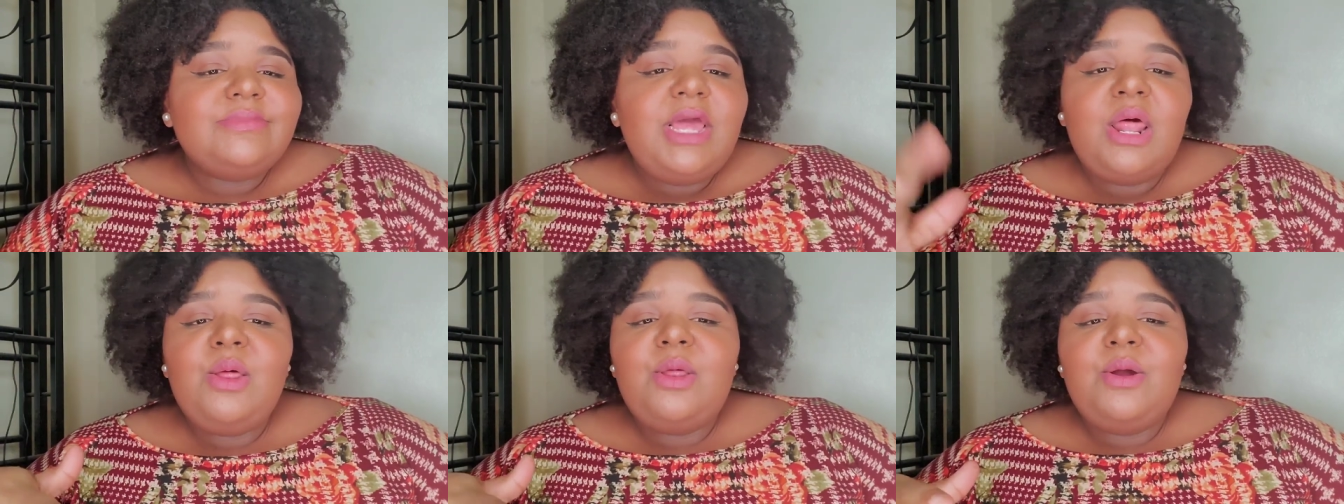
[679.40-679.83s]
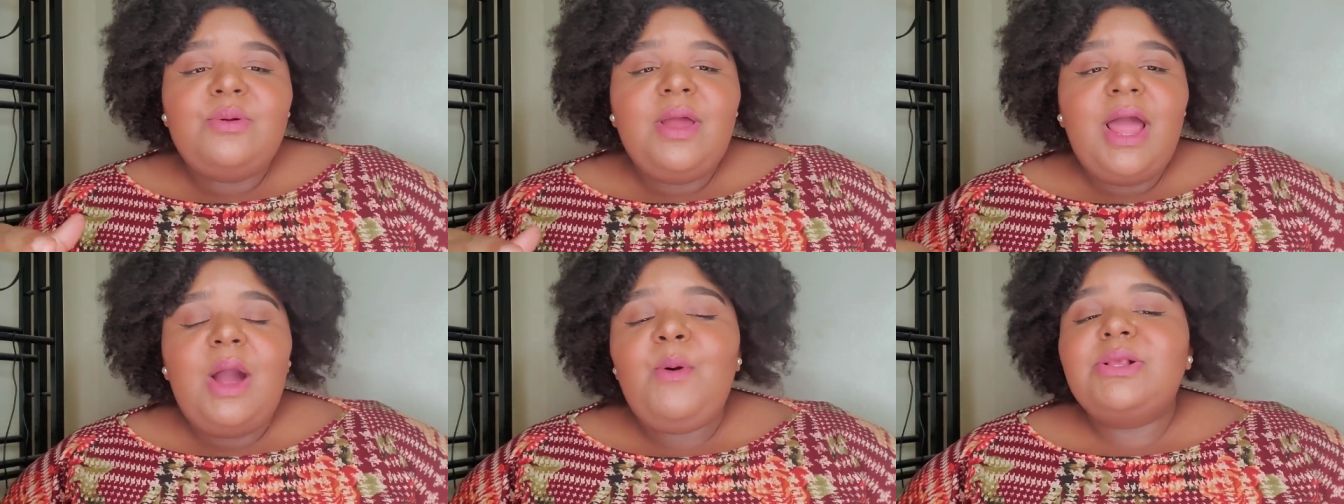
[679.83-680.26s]
I don't know.
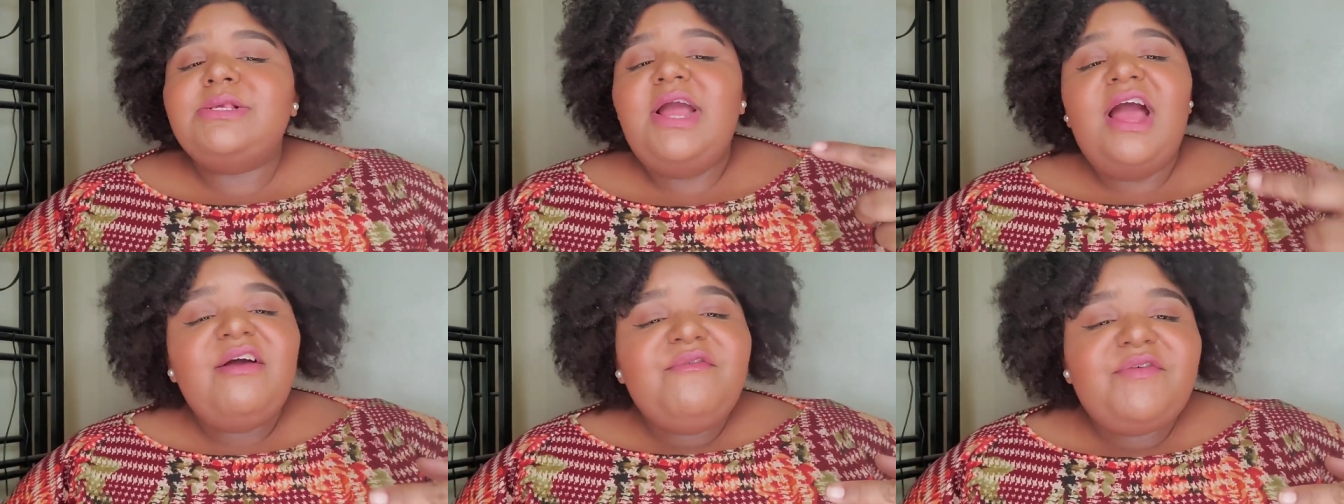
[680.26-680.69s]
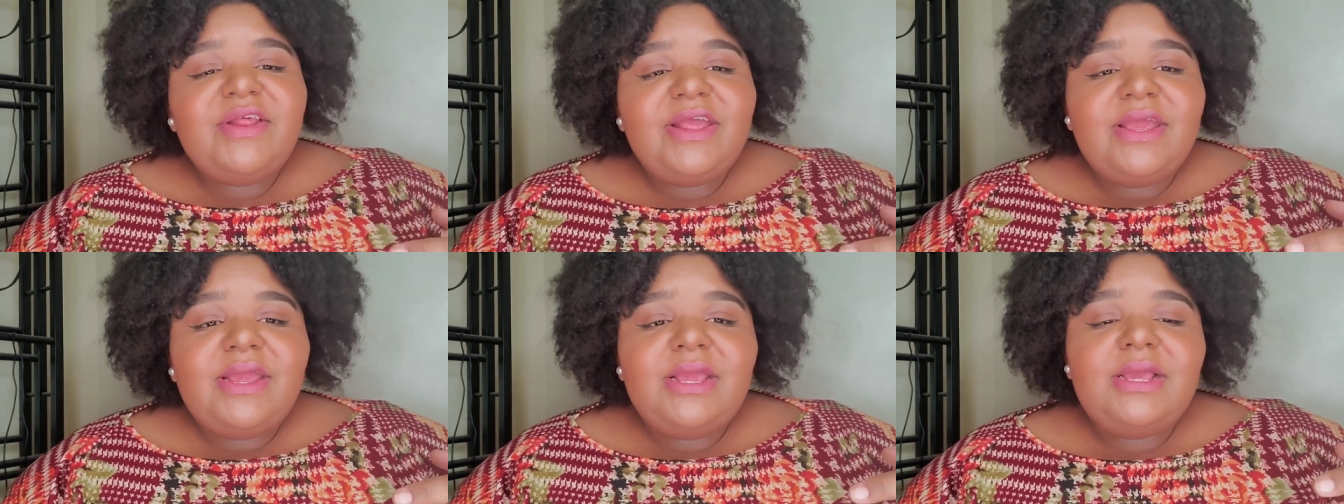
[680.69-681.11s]
I wasn't
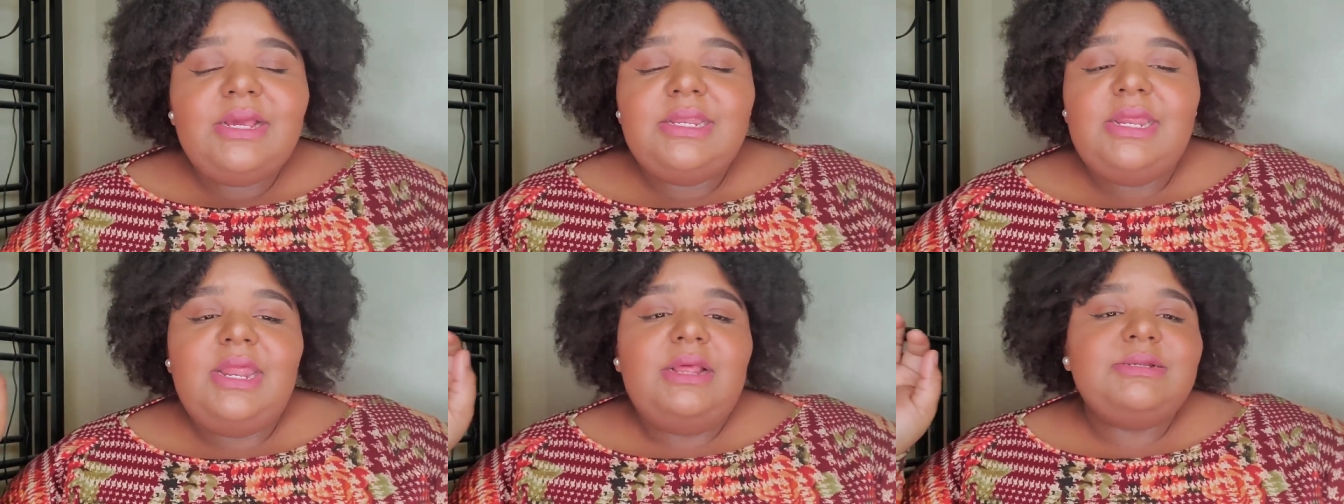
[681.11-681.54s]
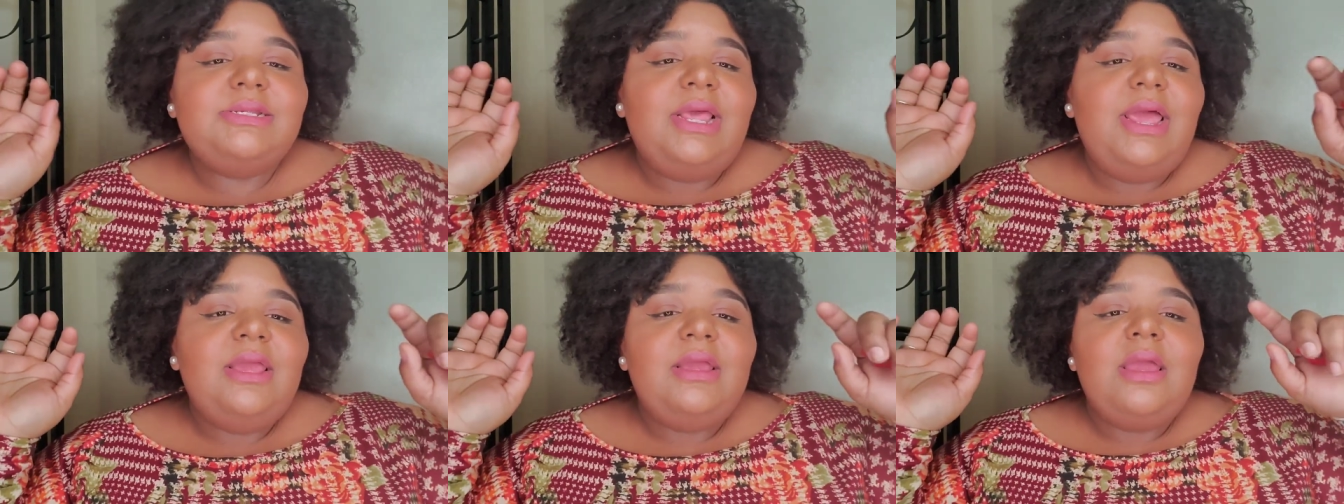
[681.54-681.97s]
confident, and then I was
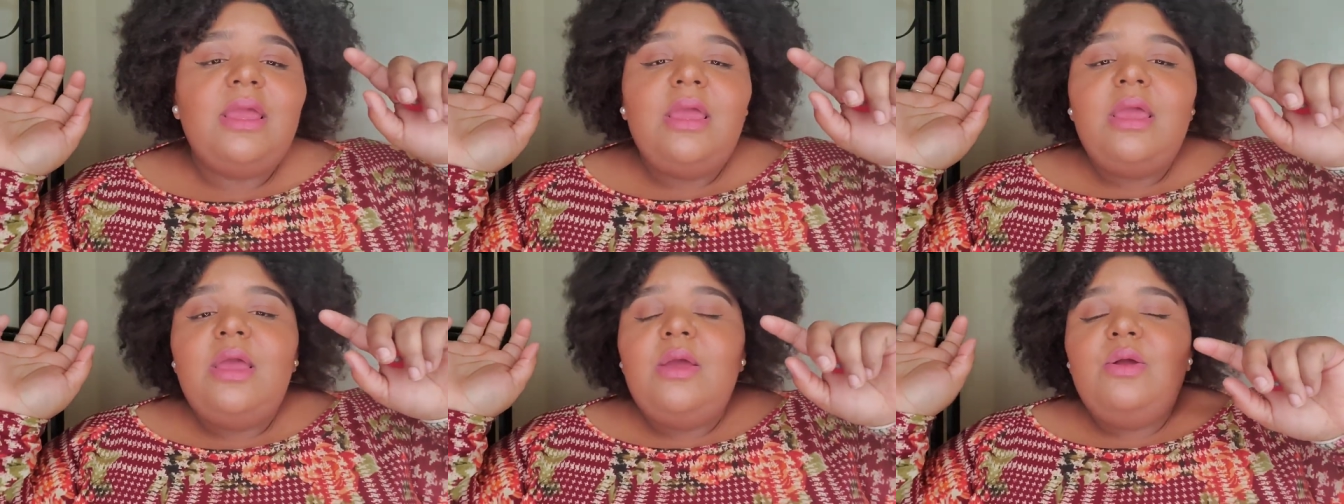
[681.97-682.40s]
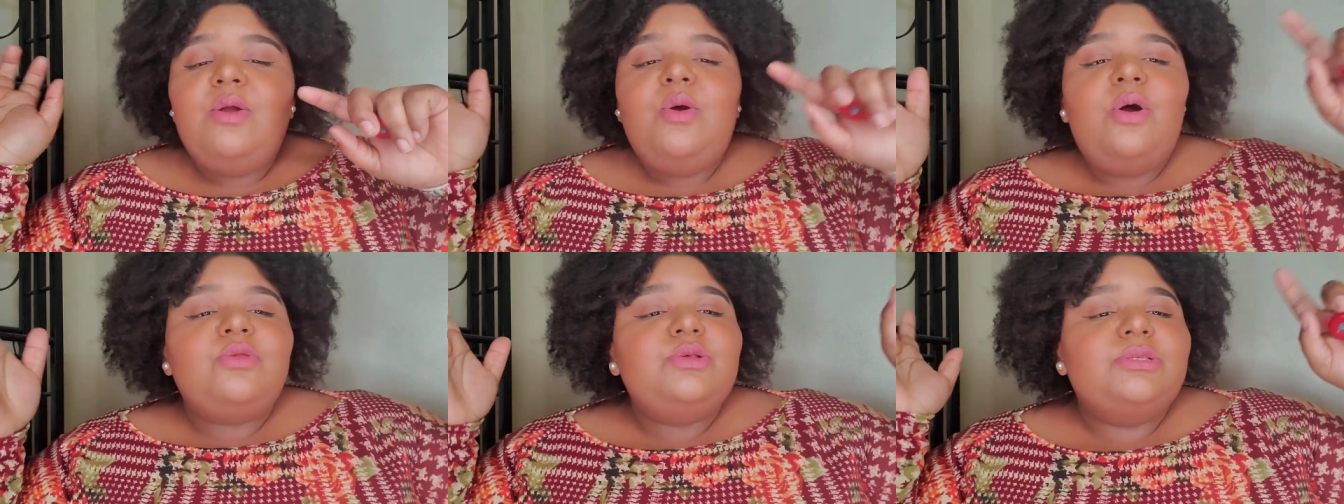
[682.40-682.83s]
like,
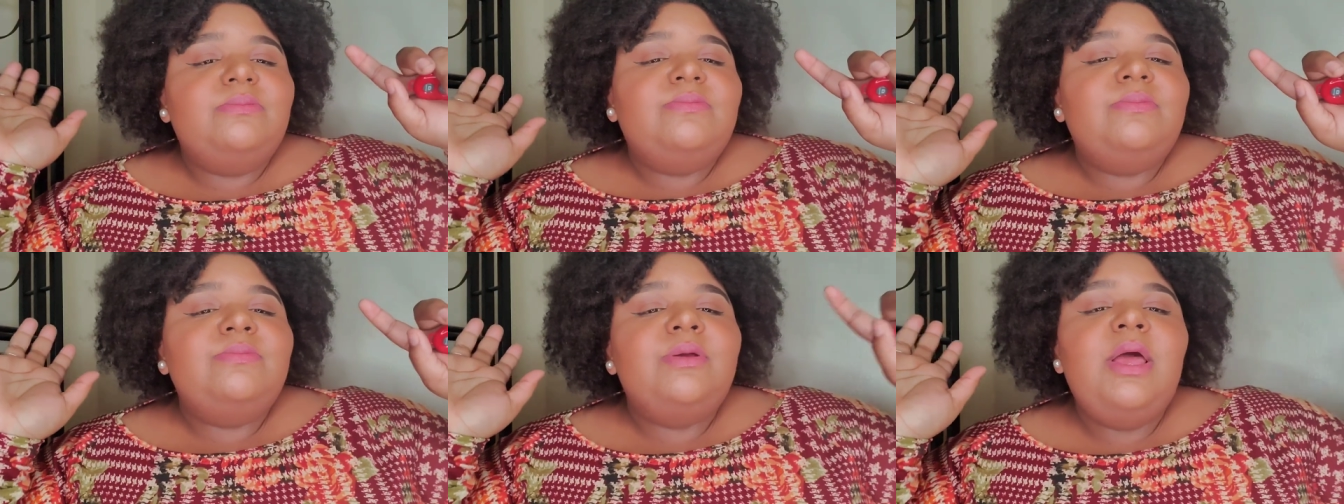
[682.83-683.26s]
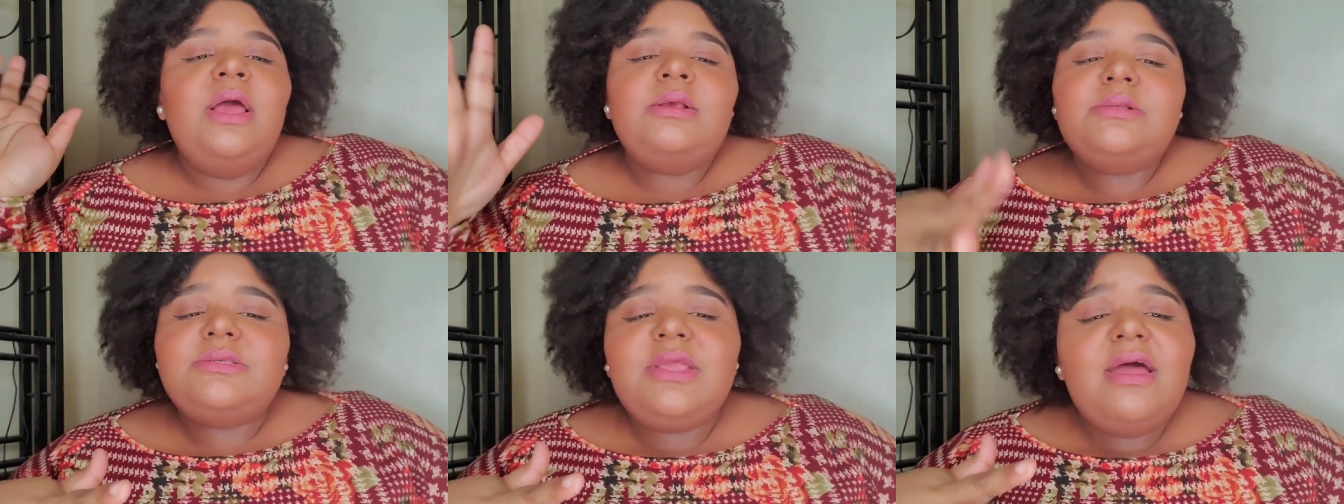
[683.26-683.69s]
going through some
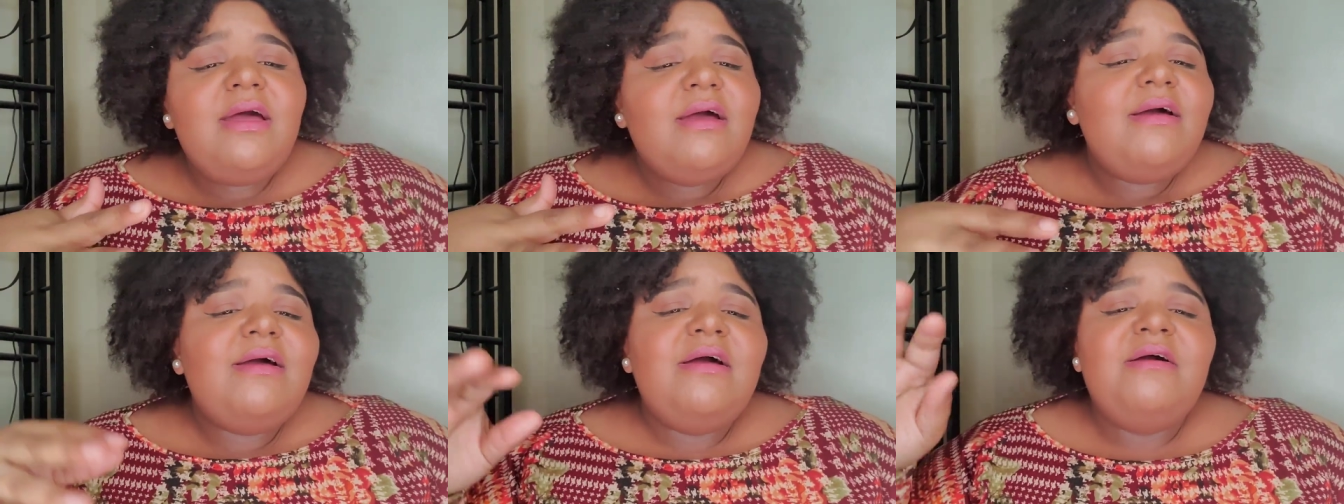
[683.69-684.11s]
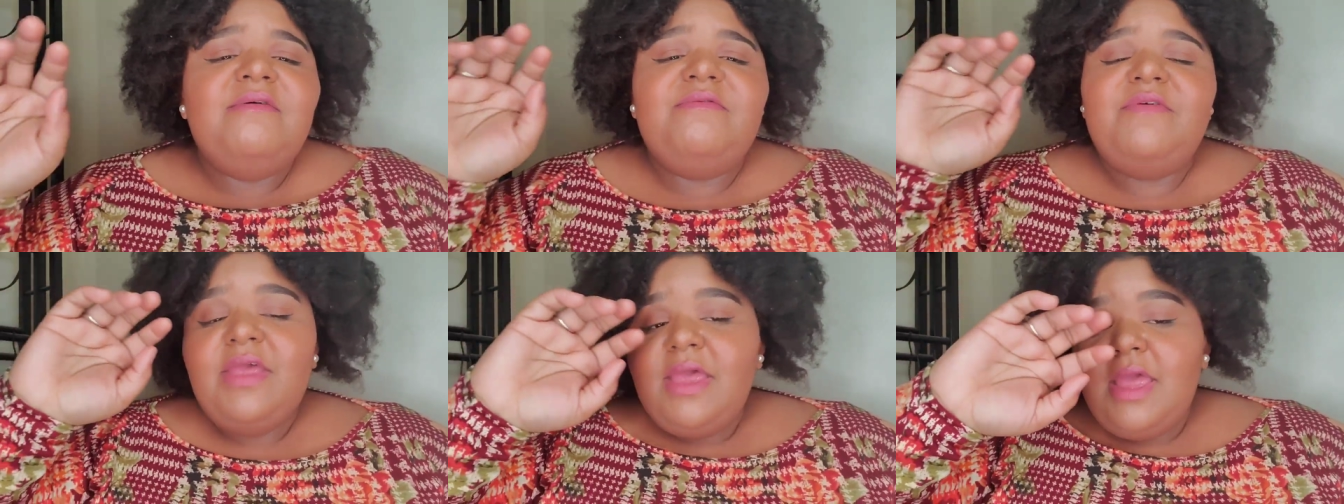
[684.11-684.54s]
stuff.